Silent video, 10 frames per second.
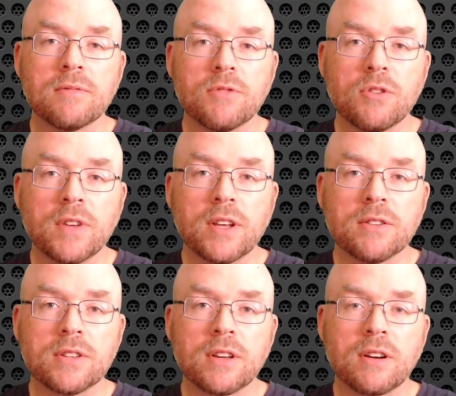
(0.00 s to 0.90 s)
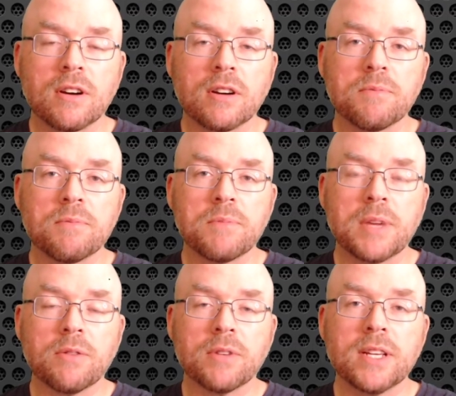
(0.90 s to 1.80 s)
new videos are
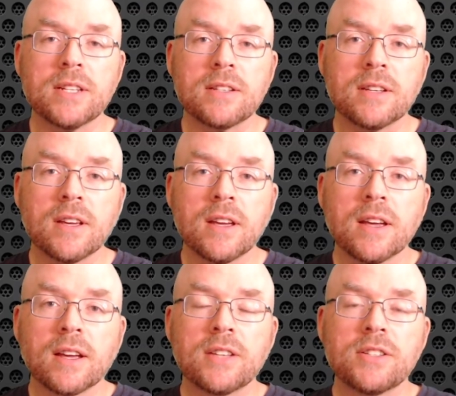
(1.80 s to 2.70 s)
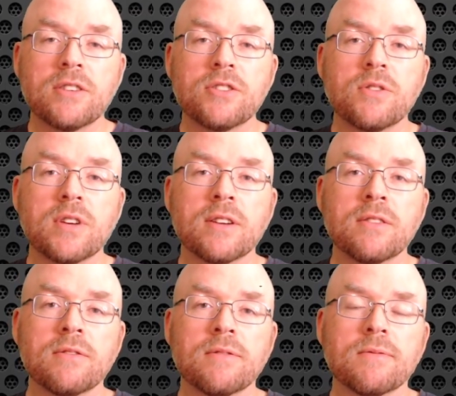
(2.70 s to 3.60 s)
being released. Consider joining
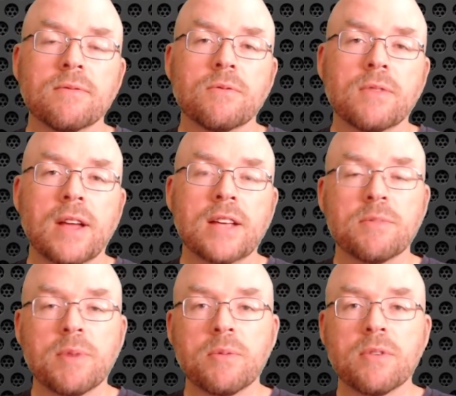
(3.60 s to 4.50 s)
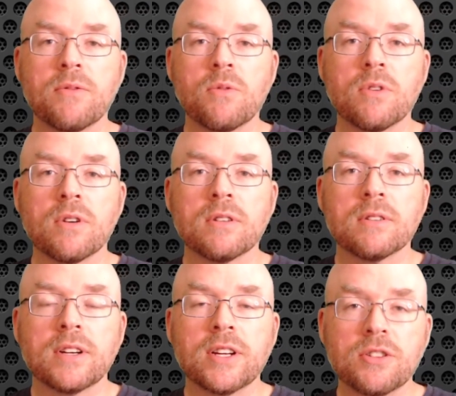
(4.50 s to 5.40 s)
as a member for
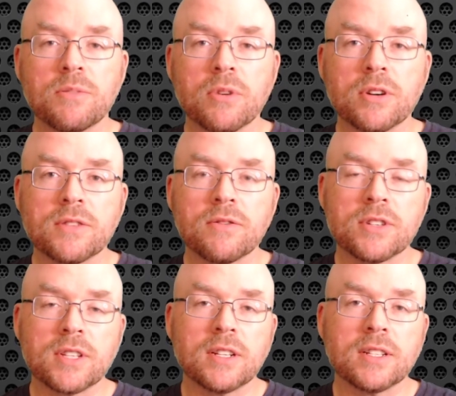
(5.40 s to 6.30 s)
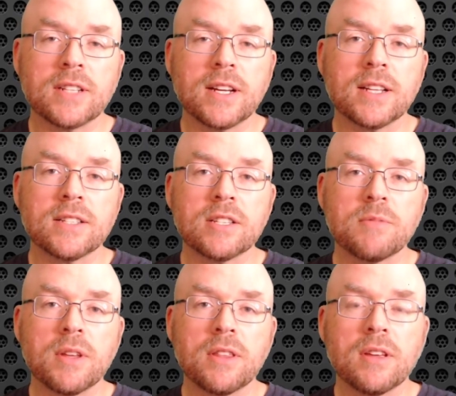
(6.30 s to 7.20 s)
additional perks for as little as 99 cents a
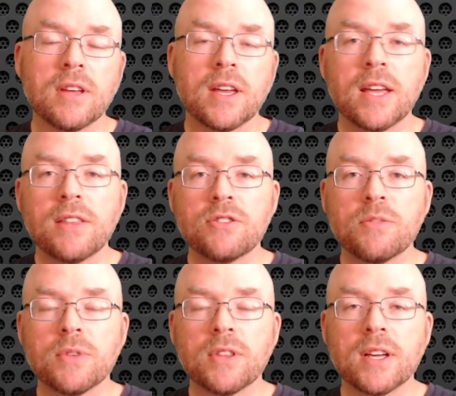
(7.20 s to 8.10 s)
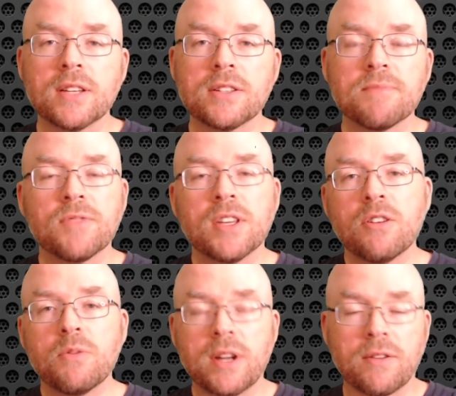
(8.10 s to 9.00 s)
month. Hit the super thanks, you know,
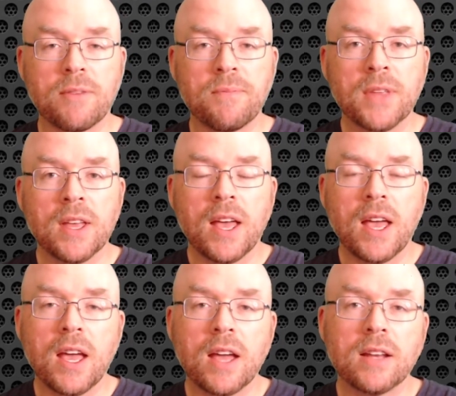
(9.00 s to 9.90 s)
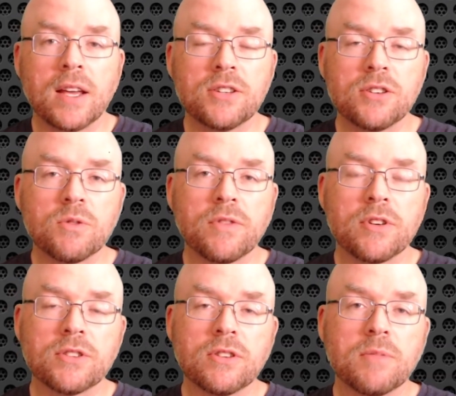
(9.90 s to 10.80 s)
whatever. And as usual, if you're a
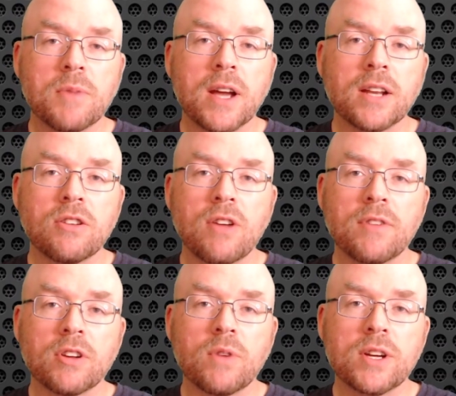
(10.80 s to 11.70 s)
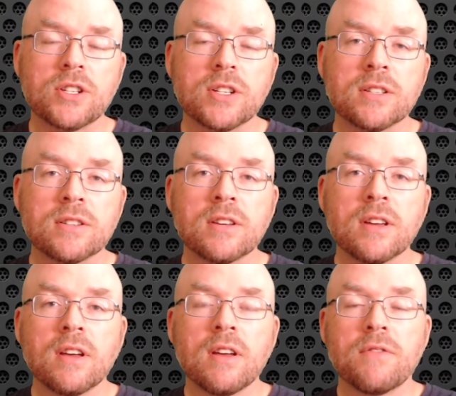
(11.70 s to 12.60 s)
student of mine and you have any questions,
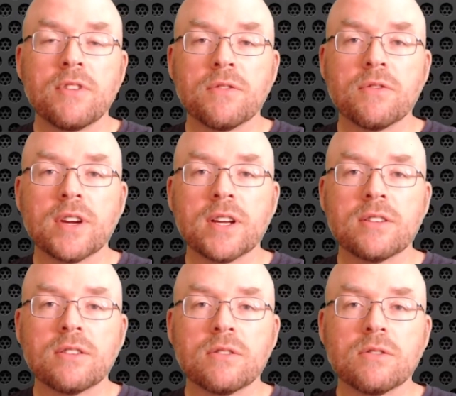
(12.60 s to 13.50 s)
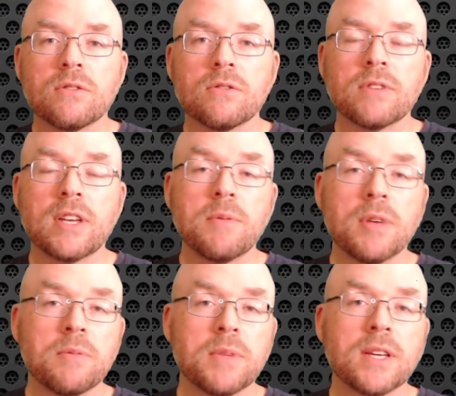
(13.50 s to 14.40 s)
feel free to email
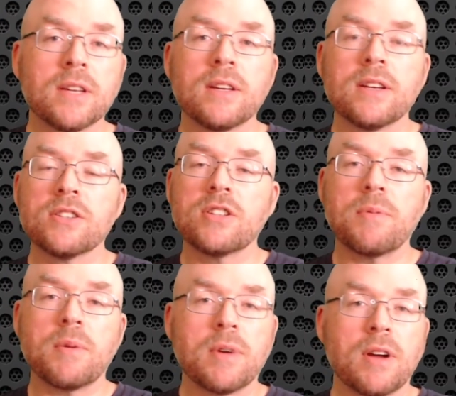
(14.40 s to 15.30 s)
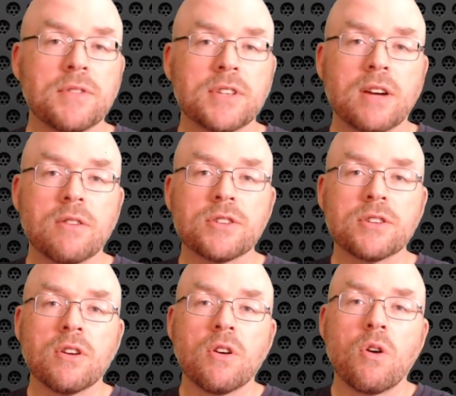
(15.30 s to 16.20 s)
me, stop by my office hours,
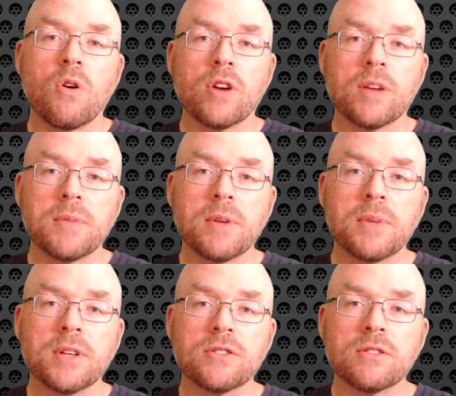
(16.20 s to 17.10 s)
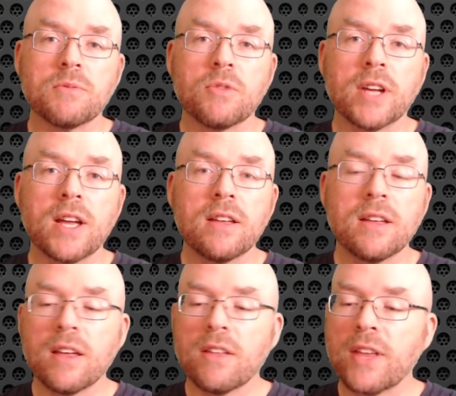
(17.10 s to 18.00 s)
or hit me up on Zoom. Okay?
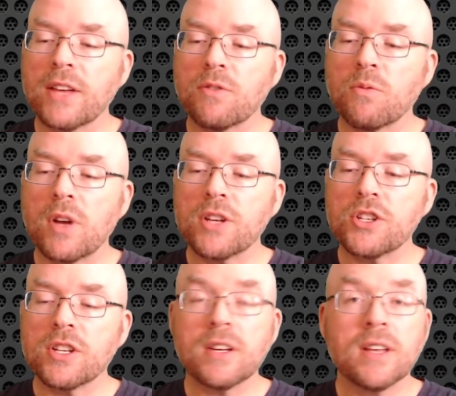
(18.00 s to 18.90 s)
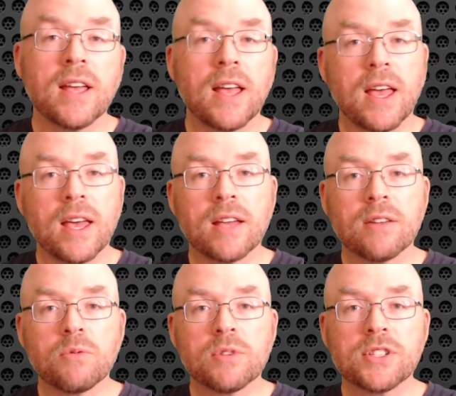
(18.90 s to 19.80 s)
Thanks for watching, and
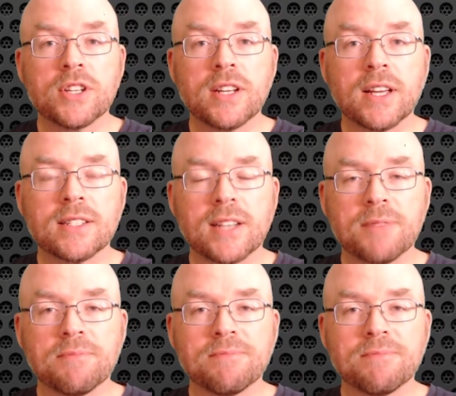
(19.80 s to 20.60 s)
we'll see you next time.